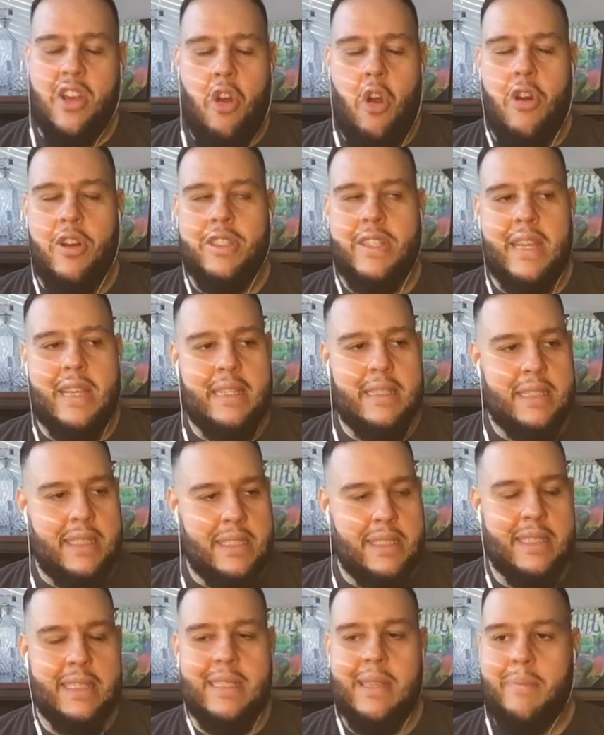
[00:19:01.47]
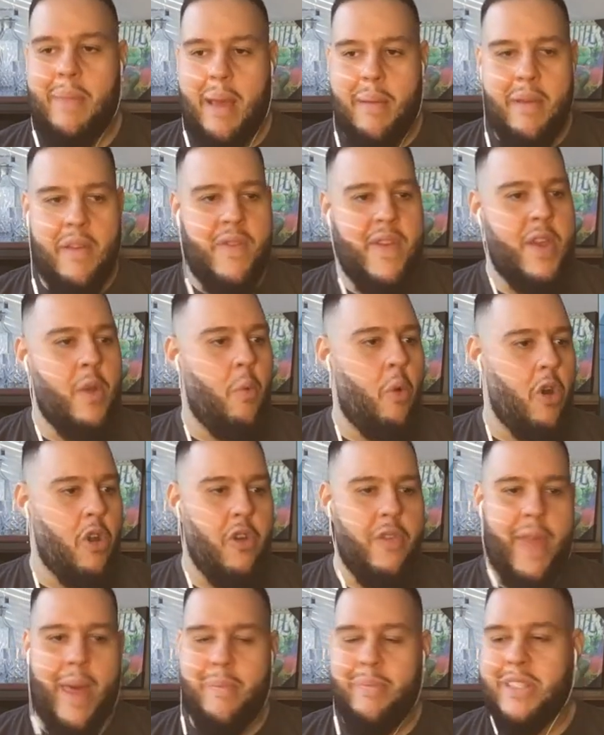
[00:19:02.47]
could cause inconsistency. Maybe if he could work
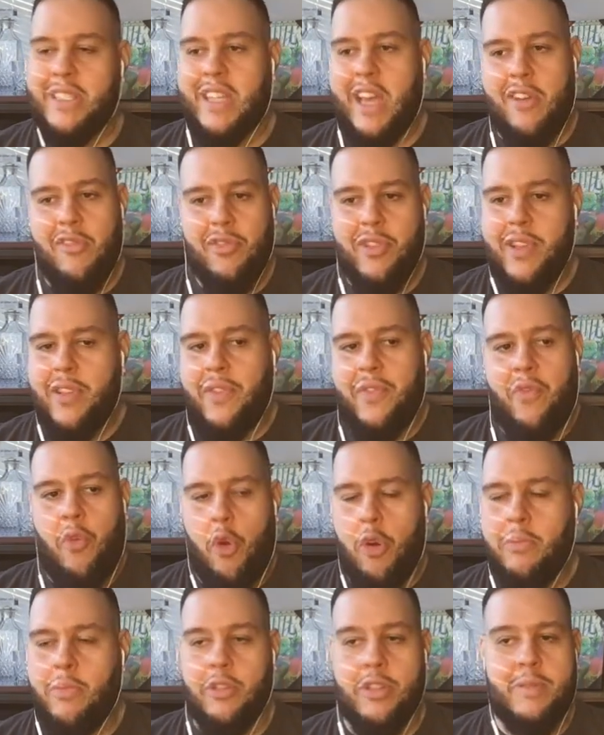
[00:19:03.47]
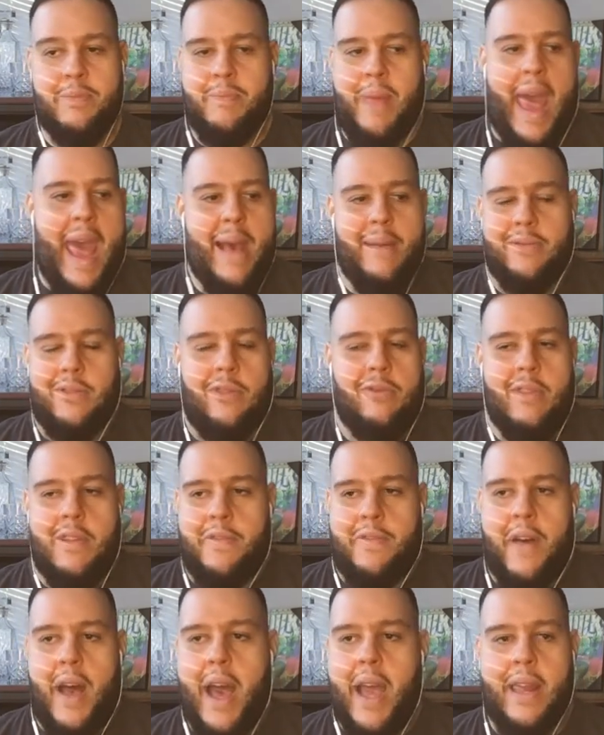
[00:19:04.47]
on that, but generally the form looks absolutely
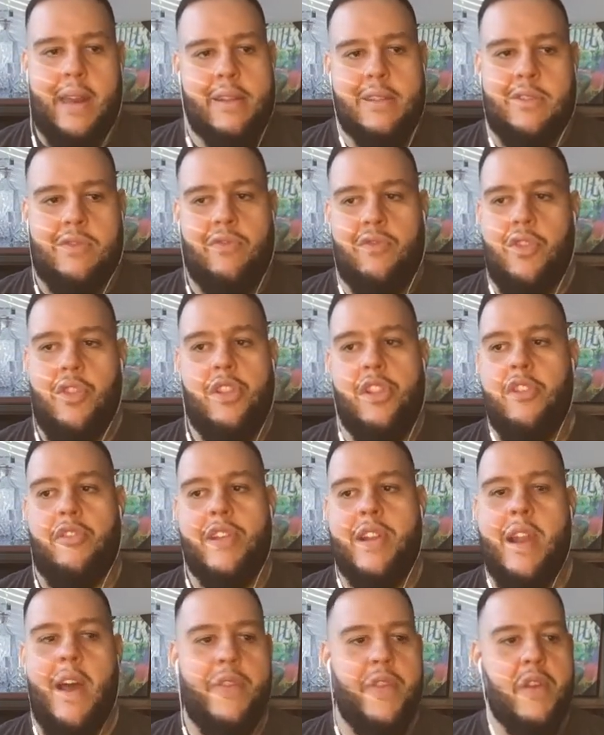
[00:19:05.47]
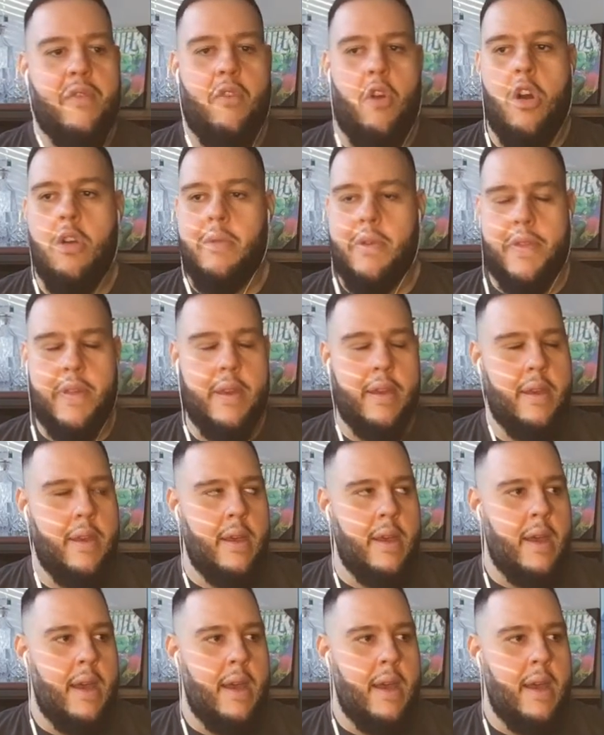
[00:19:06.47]
fine. There's literally nothing wrong with it.